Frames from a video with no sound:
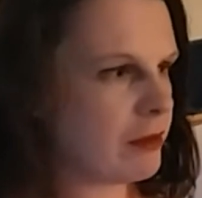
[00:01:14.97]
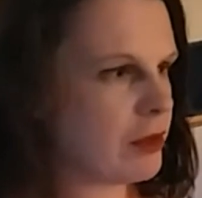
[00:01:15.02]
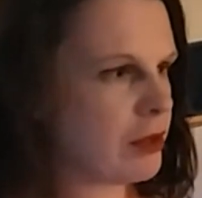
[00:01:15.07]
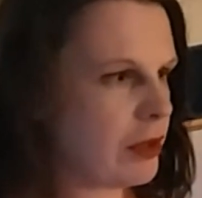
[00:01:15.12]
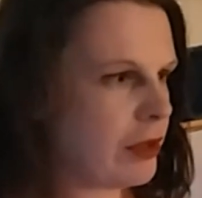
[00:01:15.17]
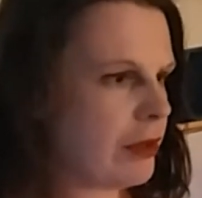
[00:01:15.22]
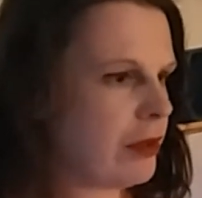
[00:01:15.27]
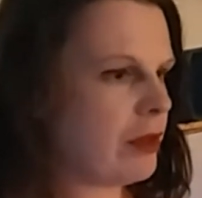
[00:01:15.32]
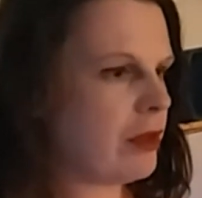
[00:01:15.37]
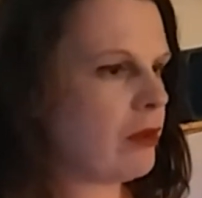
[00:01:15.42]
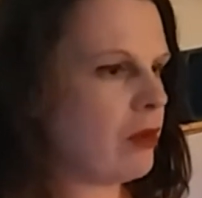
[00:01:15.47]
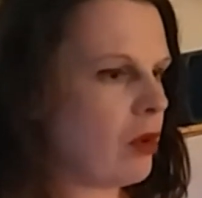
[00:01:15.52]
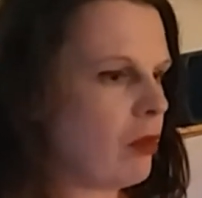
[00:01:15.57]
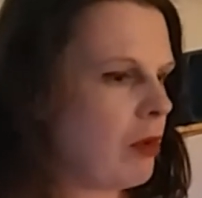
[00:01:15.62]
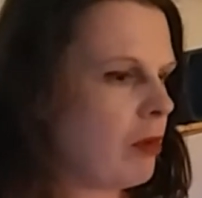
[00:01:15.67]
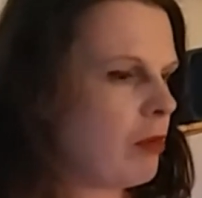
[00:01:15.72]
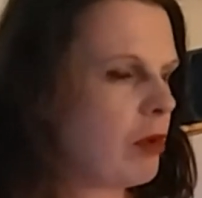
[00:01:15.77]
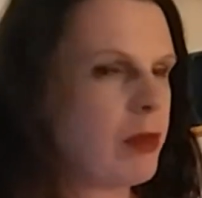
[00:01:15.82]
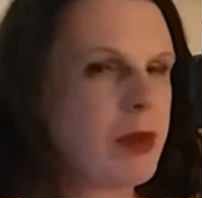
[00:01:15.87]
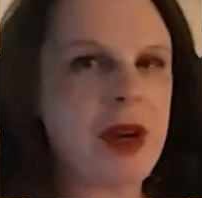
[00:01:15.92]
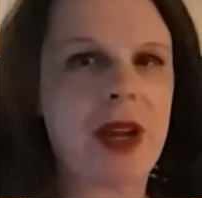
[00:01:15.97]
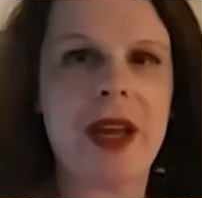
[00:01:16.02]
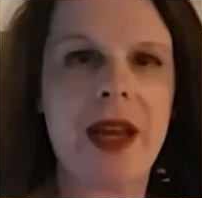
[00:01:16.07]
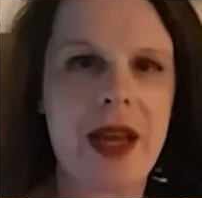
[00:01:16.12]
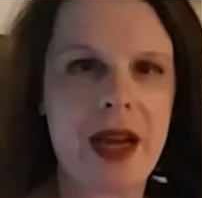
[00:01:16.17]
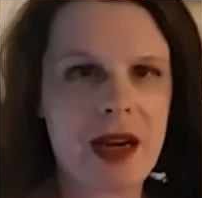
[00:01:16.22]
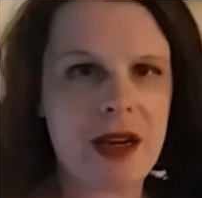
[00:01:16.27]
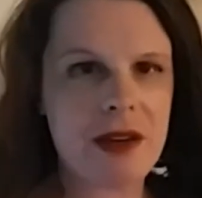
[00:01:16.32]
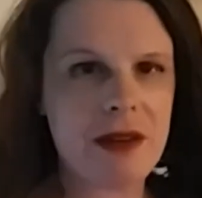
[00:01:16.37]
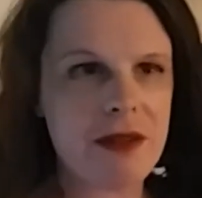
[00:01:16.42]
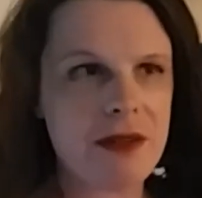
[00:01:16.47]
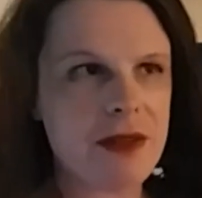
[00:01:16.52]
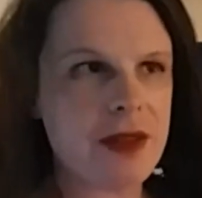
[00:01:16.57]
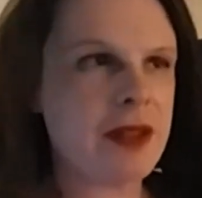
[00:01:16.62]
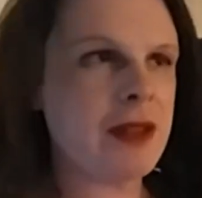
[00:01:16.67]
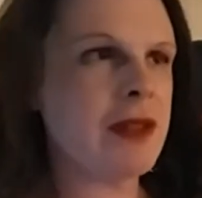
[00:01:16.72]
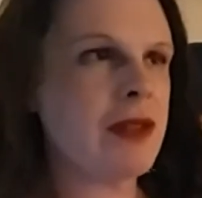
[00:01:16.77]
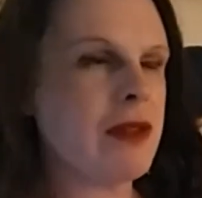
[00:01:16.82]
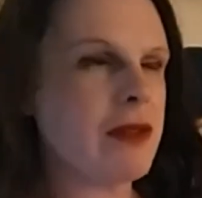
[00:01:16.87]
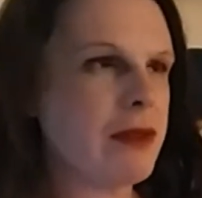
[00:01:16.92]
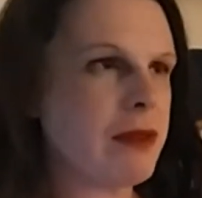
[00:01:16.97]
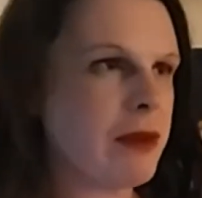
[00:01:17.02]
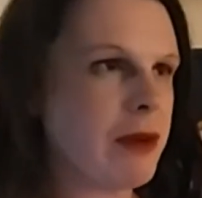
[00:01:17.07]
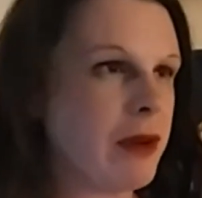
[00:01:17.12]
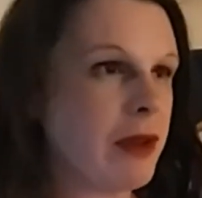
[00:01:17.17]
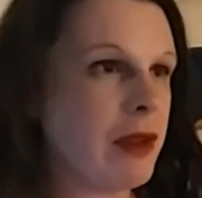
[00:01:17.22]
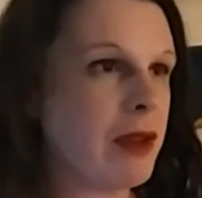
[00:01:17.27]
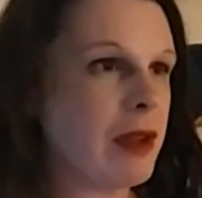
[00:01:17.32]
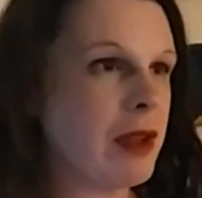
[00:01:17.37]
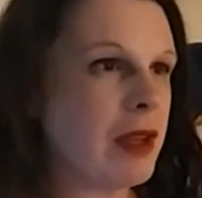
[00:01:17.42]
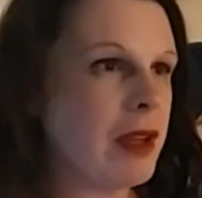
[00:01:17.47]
too, to remember what I have and so forth.